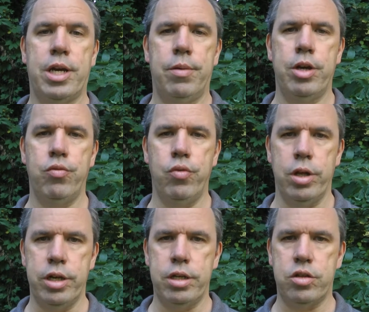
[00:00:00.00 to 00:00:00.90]
becoming
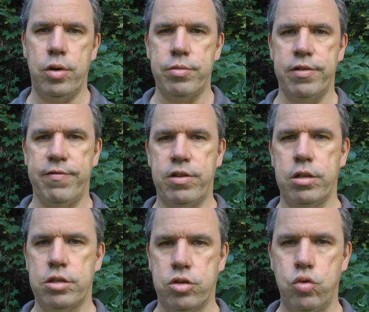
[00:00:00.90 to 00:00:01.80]
really disruptive to
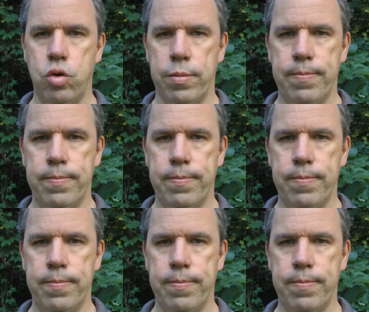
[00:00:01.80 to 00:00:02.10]
the school.